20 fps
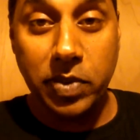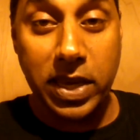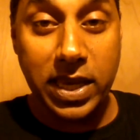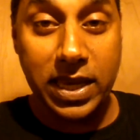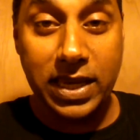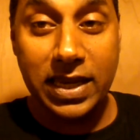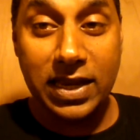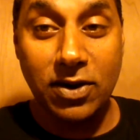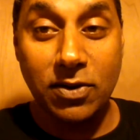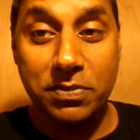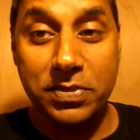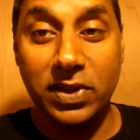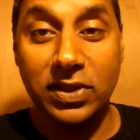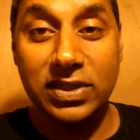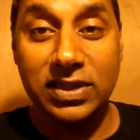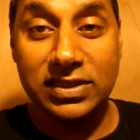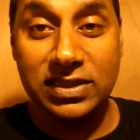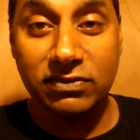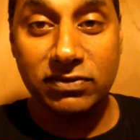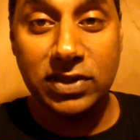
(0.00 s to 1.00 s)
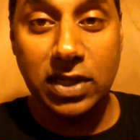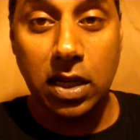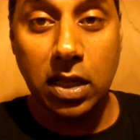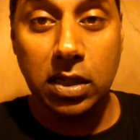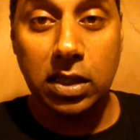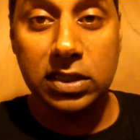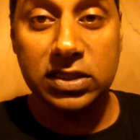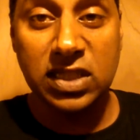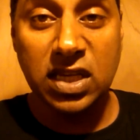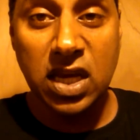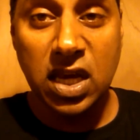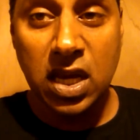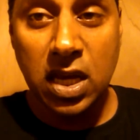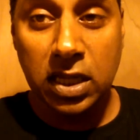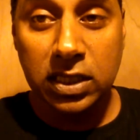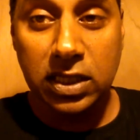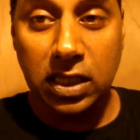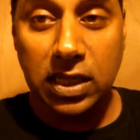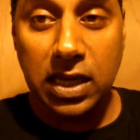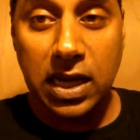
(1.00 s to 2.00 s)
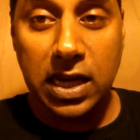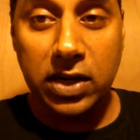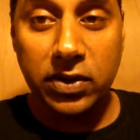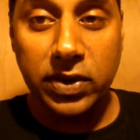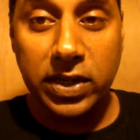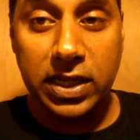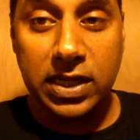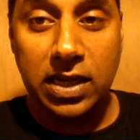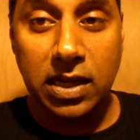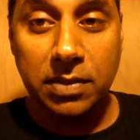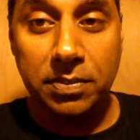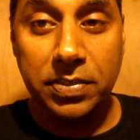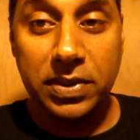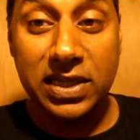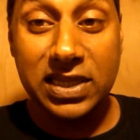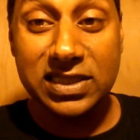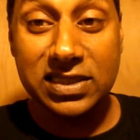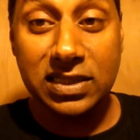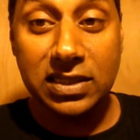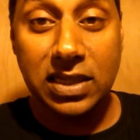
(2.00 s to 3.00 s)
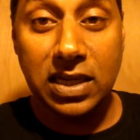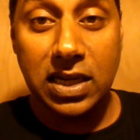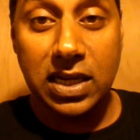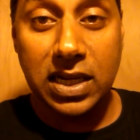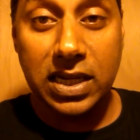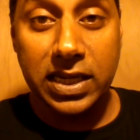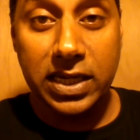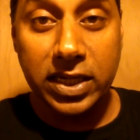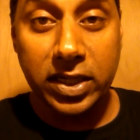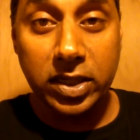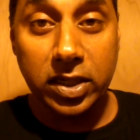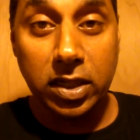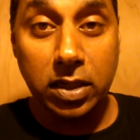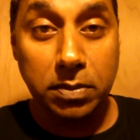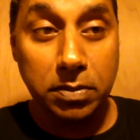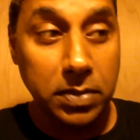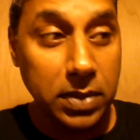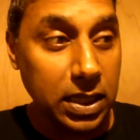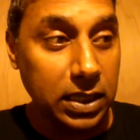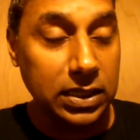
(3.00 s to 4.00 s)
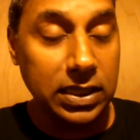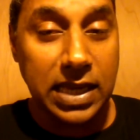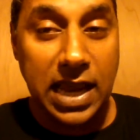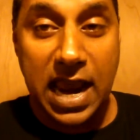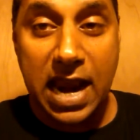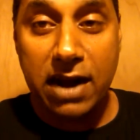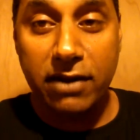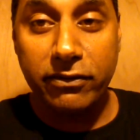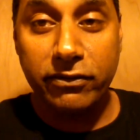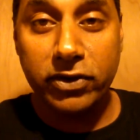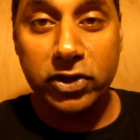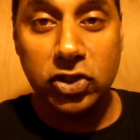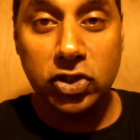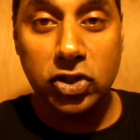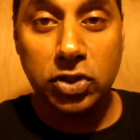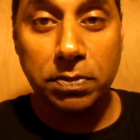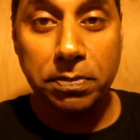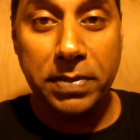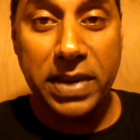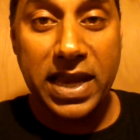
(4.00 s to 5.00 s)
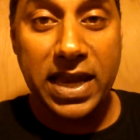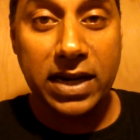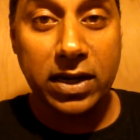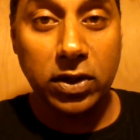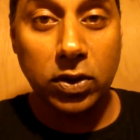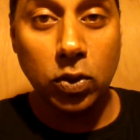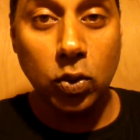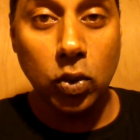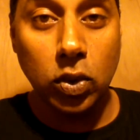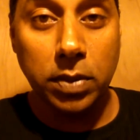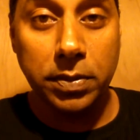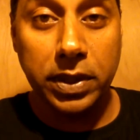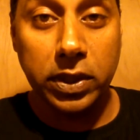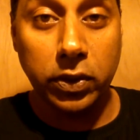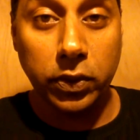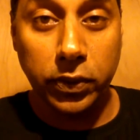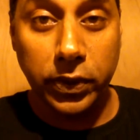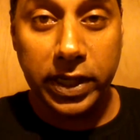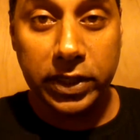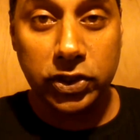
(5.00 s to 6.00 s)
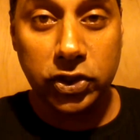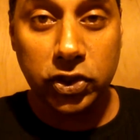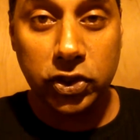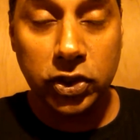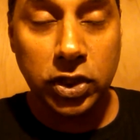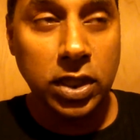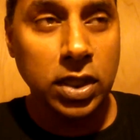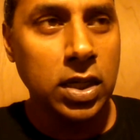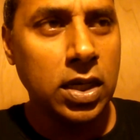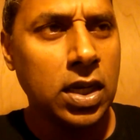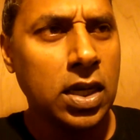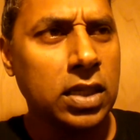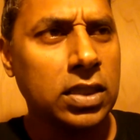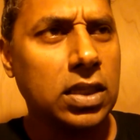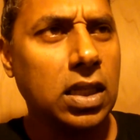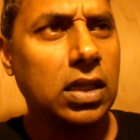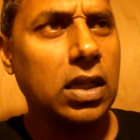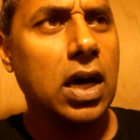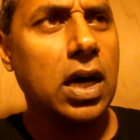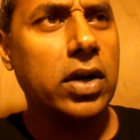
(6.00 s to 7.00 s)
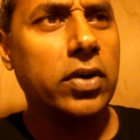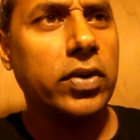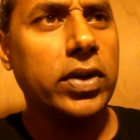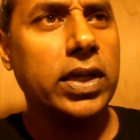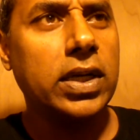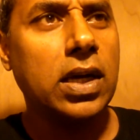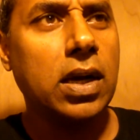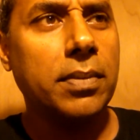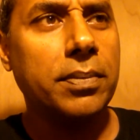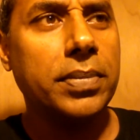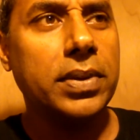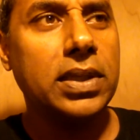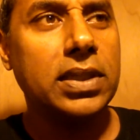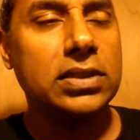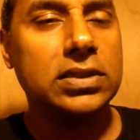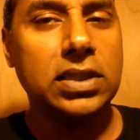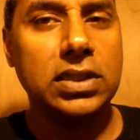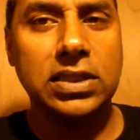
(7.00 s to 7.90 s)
paying out millions of dollars. The lottery companies are not here to make the average man or woman rich the lottery companies are